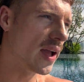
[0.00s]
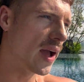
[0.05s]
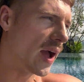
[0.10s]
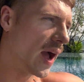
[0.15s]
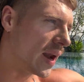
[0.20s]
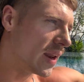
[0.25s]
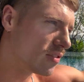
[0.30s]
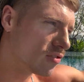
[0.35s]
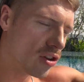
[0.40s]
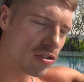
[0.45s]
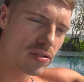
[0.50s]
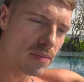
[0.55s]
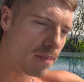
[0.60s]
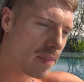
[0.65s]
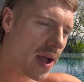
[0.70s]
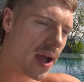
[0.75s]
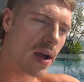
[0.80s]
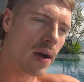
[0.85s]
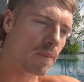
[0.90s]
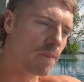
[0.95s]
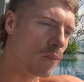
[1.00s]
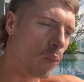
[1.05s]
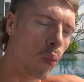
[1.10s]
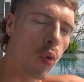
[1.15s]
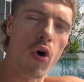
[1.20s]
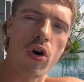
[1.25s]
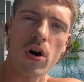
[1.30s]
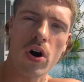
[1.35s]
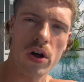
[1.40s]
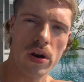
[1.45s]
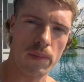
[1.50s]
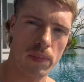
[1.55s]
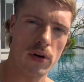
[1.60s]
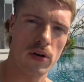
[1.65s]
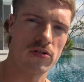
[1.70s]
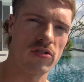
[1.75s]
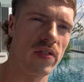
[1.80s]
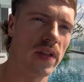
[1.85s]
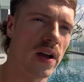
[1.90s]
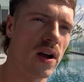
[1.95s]
And it doesn't matter what kind of
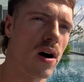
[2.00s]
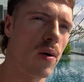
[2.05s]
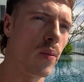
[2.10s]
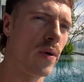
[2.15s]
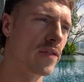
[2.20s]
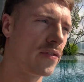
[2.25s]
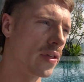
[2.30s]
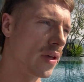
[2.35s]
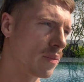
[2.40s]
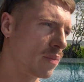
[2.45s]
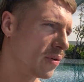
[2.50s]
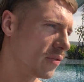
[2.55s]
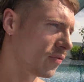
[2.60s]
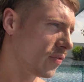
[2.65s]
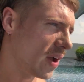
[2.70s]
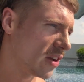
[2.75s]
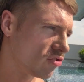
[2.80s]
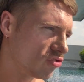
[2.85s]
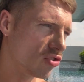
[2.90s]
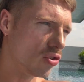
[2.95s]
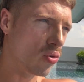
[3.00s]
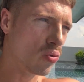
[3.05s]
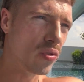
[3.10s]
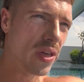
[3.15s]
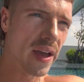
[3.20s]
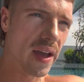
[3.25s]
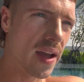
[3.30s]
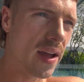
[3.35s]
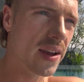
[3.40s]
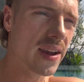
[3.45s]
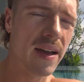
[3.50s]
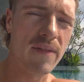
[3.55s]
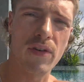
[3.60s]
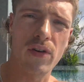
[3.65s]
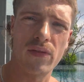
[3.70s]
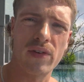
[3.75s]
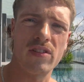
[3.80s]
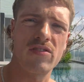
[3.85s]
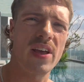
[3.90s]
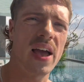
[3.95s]
person they are, whether they're professional, their level
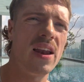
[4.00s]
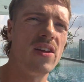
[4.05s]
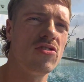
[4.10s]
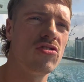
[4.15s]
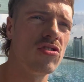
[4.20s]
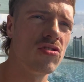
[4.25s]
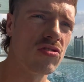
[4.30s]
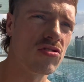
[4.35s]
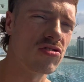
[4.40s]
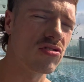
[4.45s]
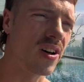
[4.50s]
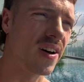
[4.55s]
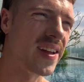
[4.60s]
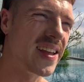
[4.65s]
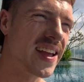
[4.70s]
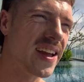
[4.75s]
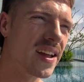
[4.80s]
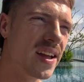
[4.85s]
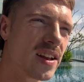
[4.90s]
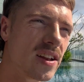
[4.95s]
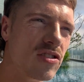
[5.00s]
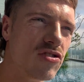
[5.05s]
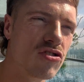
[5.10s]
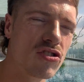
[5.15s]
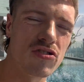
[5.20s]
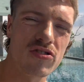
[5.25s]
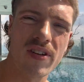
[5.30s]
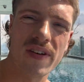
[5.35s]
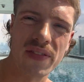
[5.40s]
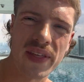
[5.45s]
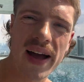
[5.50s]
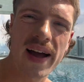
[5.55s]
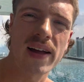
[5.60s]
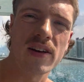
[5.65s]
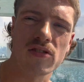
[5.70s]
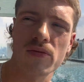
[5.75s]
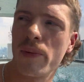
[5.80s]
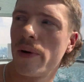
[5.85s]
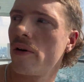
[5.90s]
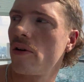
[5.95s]
of intelligence, like just that
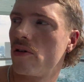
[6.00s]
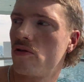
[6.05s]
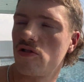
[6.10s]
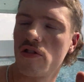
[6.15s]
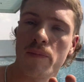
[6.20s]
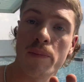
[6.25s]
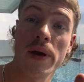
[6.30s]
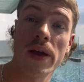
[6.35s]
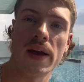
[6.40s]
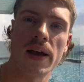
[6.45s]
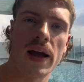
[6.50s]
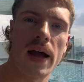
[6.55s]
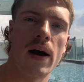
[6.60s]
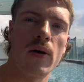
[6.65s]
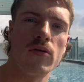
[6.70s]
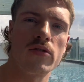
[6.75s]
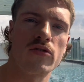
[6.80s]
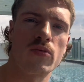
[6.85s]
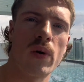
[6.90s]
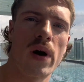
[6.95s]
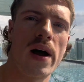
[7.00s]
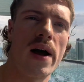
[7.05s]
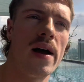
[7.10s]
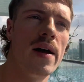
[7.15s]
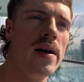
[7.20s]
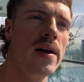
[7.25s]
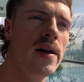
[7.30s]
experience of being elsewhere,